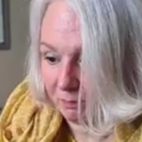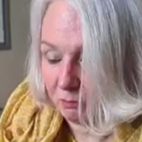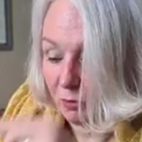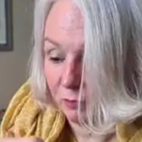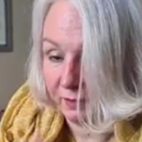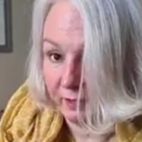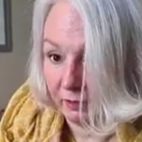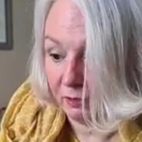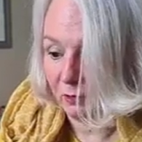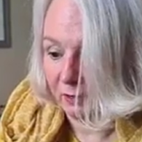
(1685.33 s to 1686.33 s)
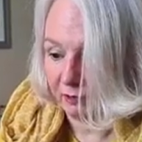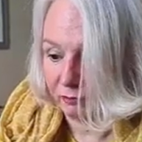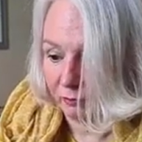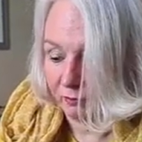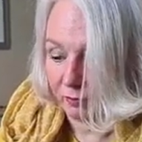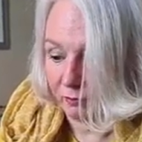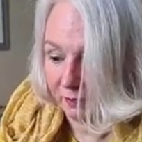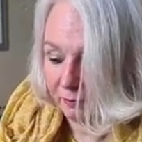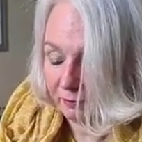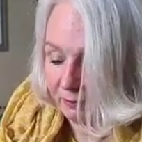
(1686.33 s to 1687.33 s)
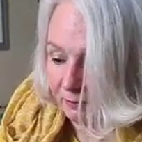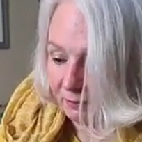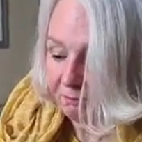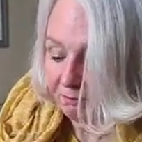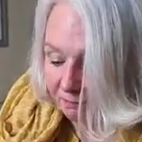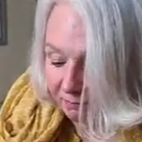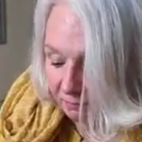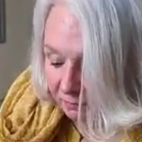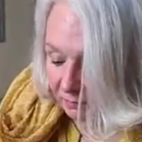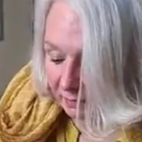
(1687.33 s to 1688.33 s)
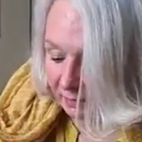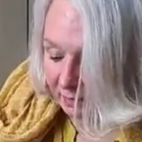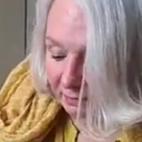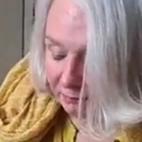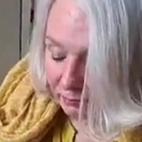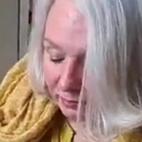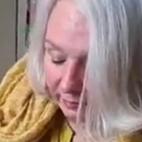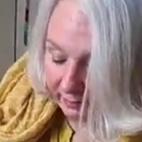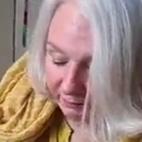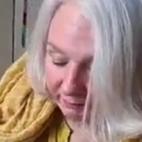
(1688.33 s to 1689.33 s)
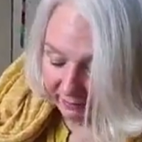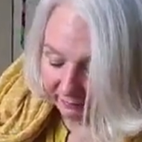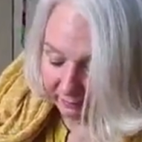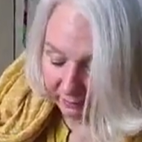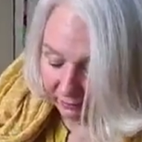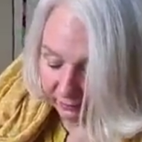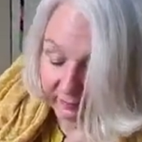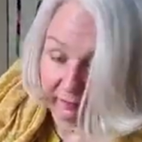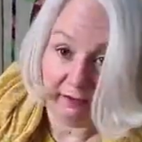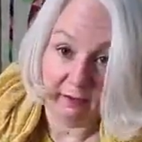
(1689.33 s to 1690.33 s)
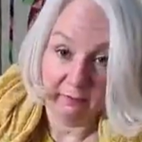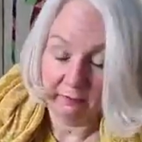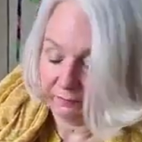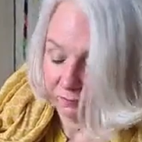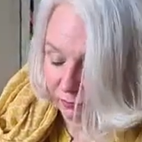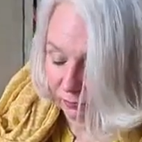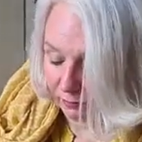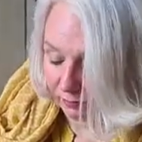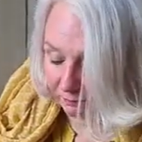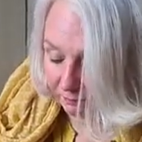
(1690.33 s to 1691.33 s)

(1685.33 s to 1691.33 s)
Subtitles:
moving it along as you're sewing, it really makes it a lot easier to